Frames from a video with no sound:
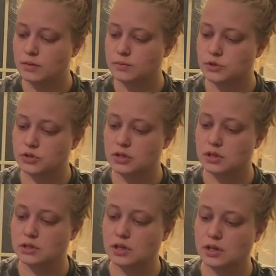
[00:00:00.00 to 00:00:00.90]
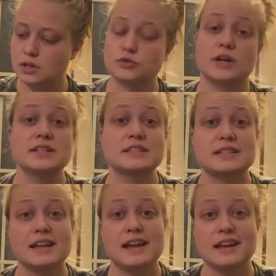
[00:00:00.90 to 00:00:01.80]
start on
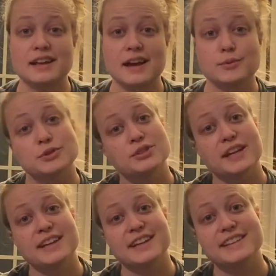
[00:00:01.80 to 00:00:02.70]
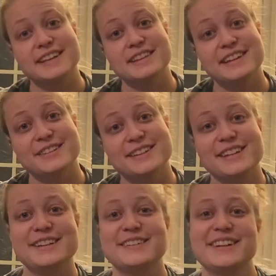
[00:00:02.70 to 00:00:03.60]
Tress, and I will check in later and let
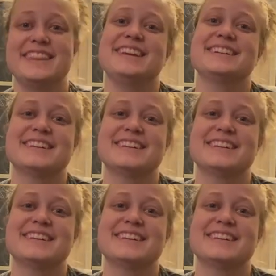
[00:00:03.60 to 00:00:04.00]
you know what I think.